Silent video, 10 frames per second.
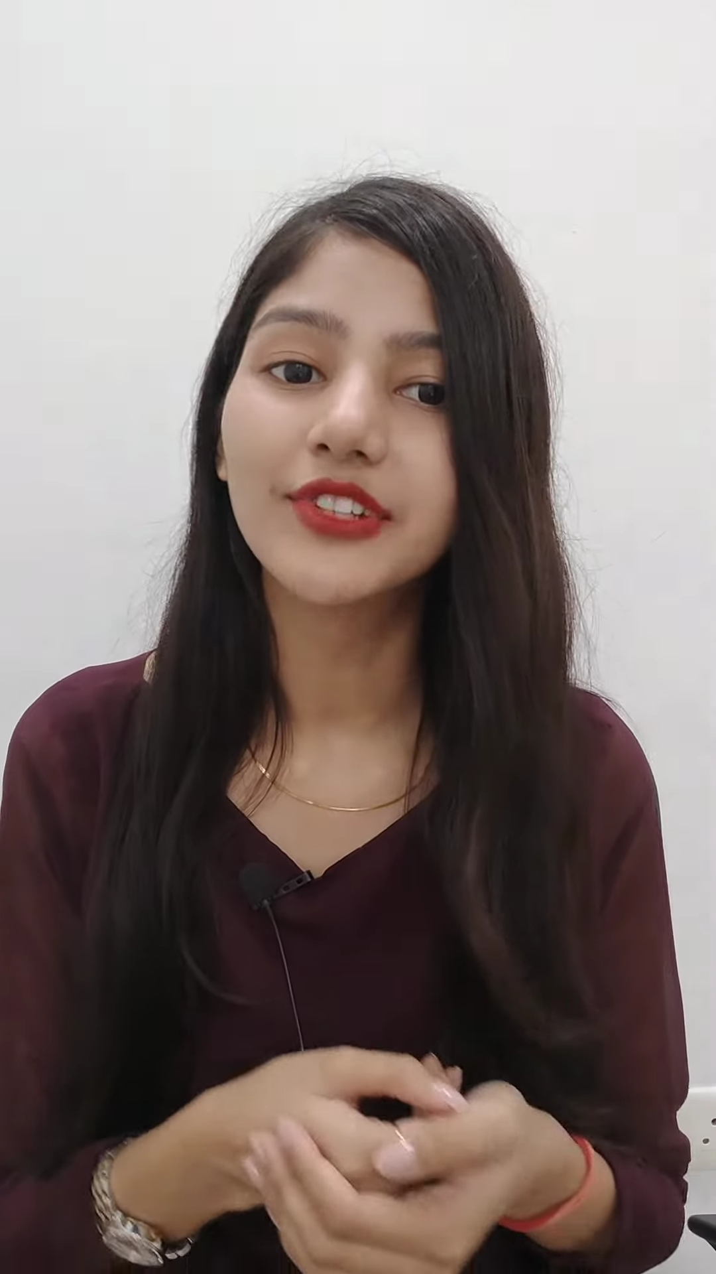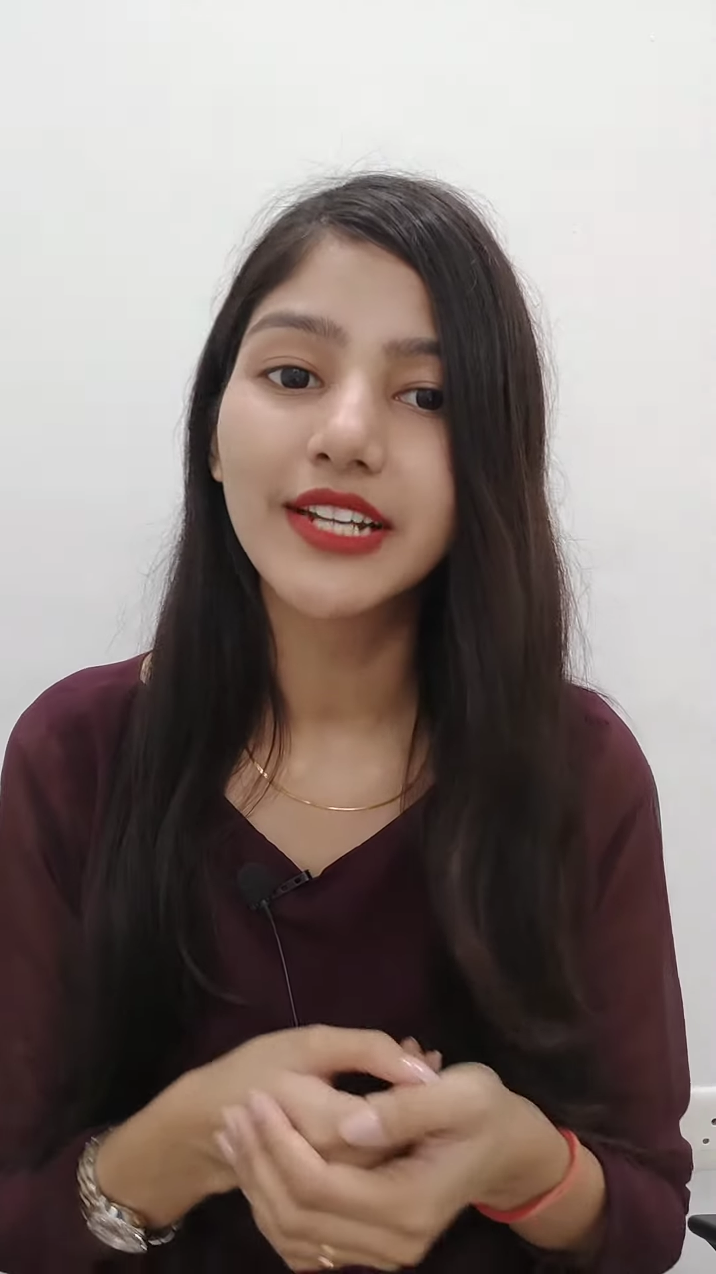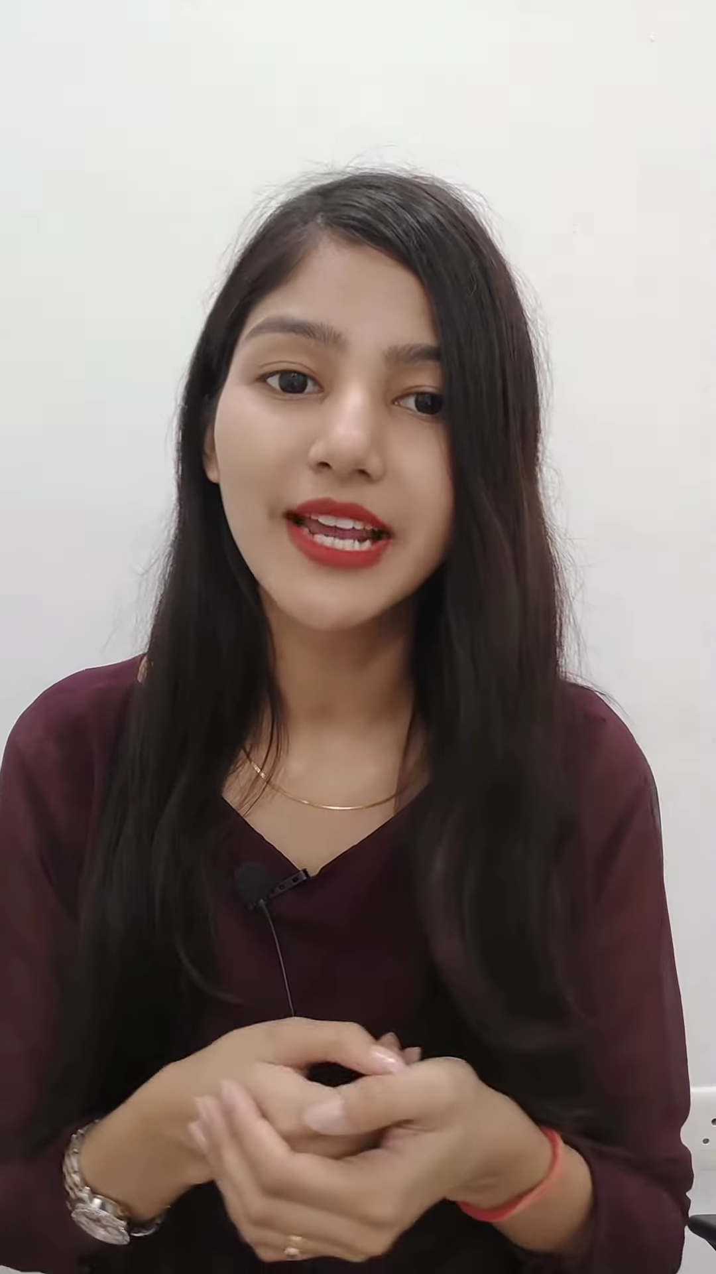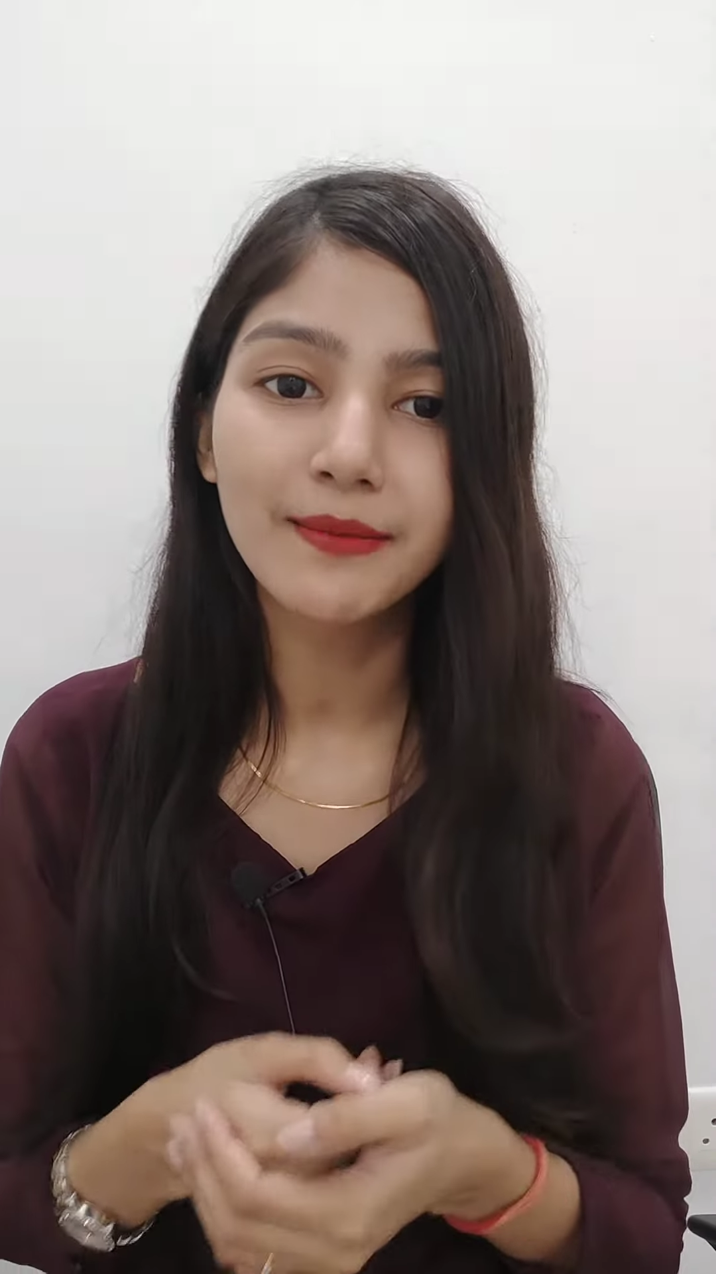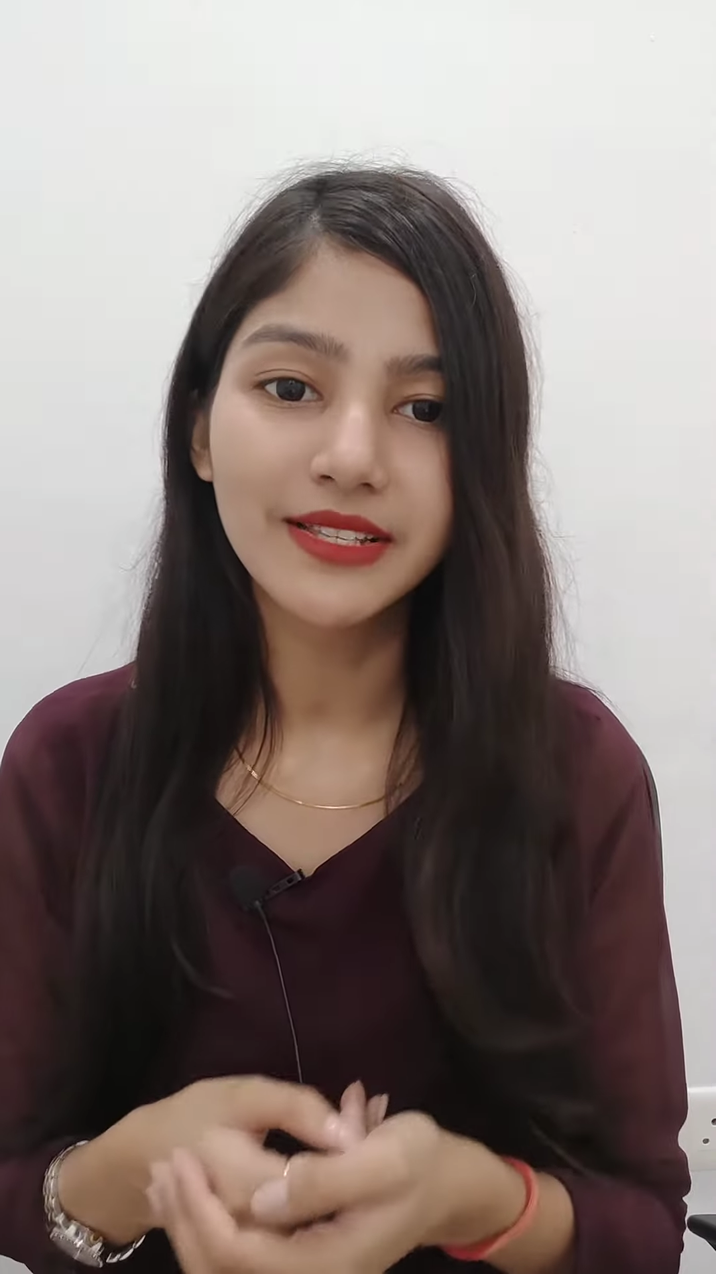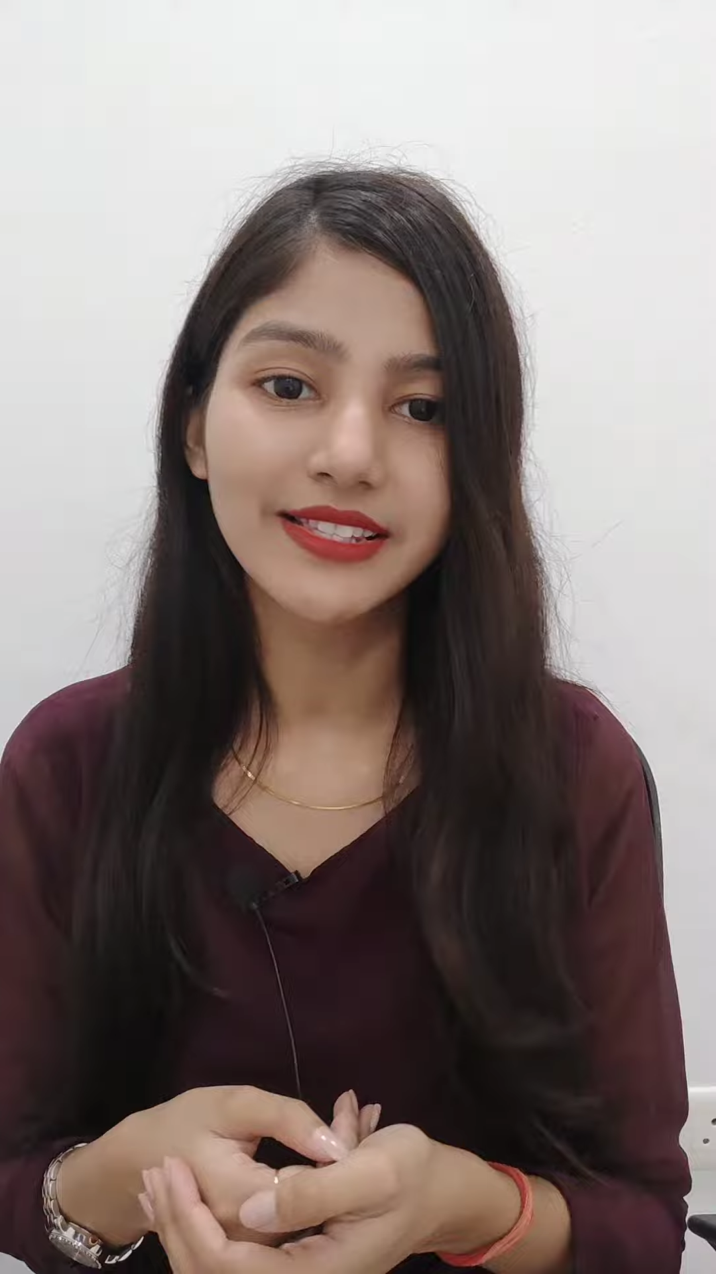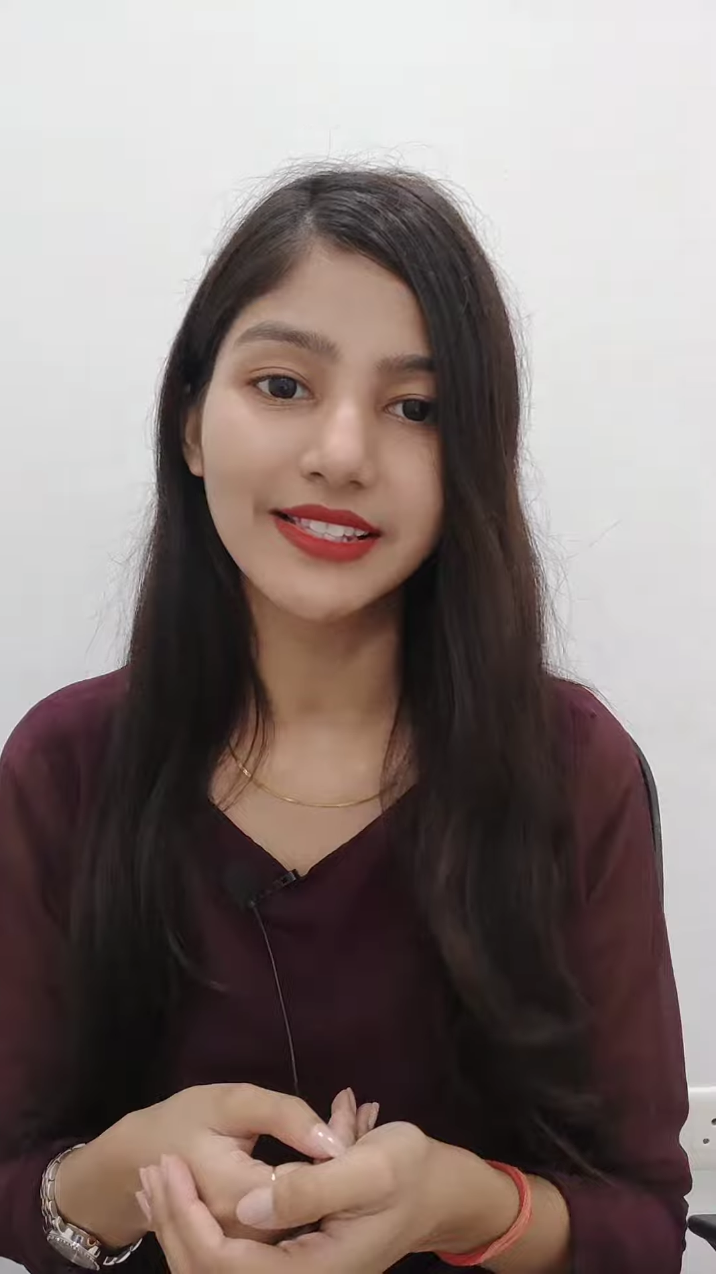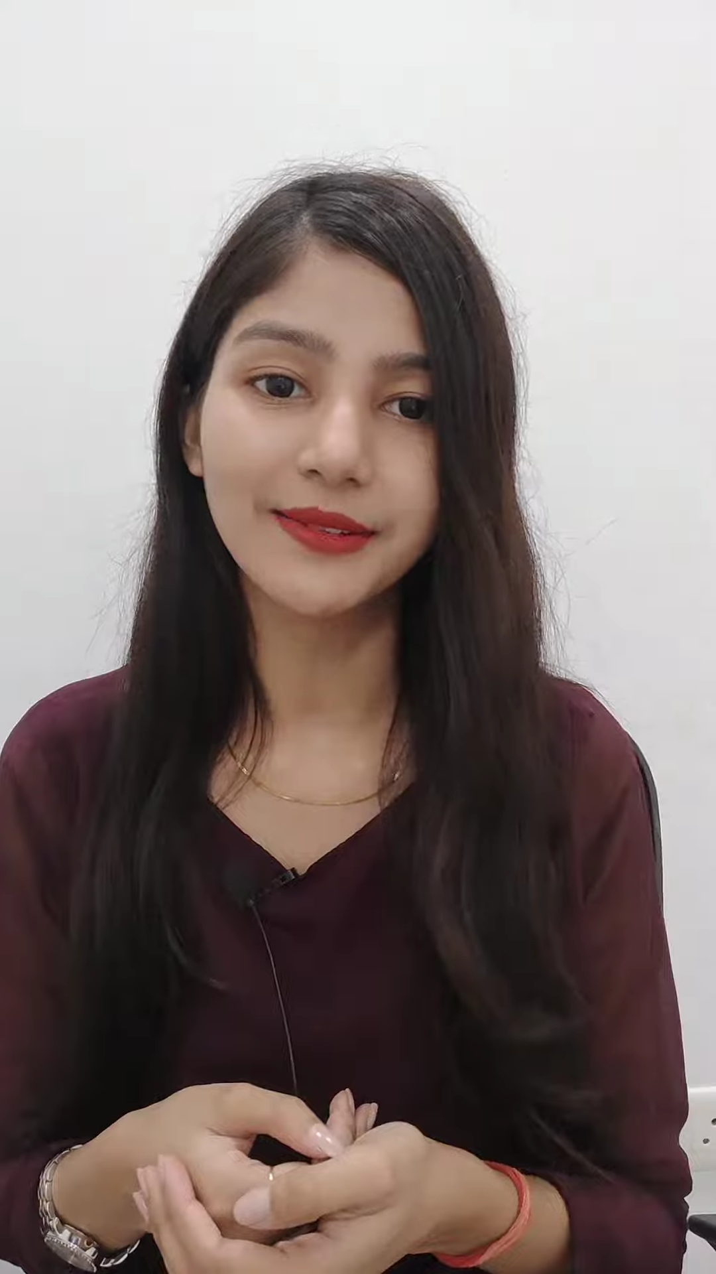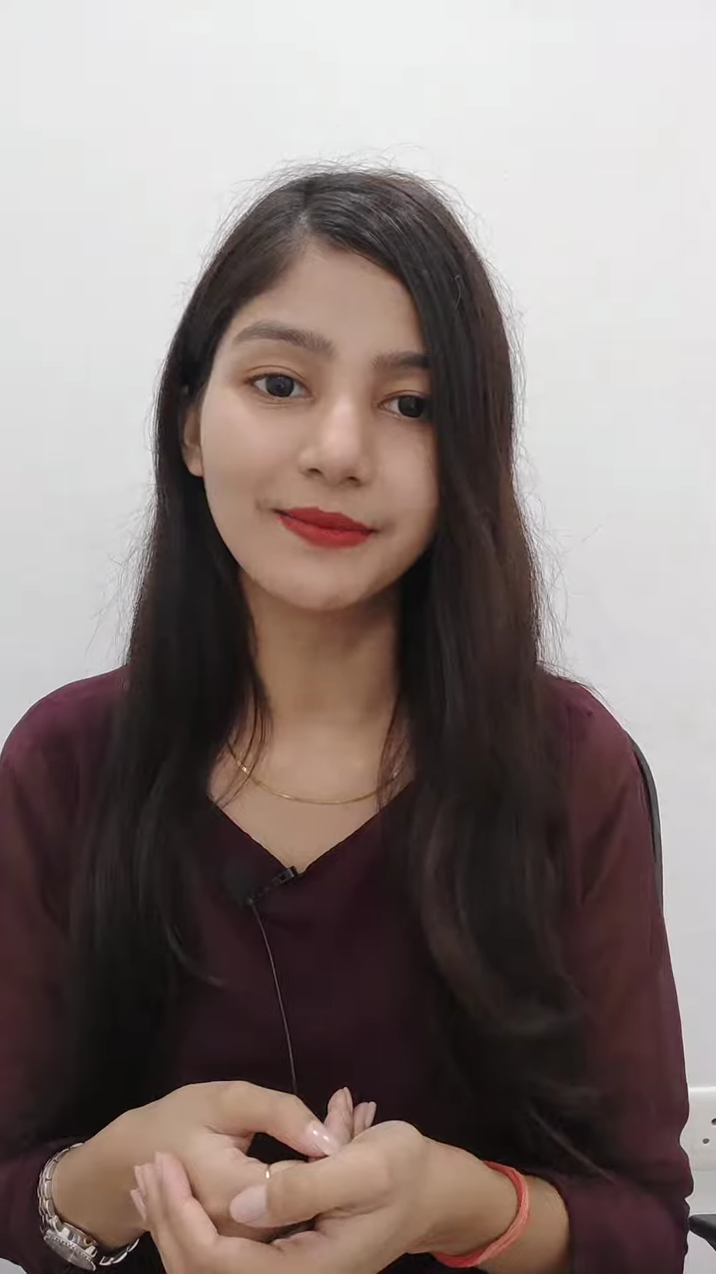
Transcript: an MSc.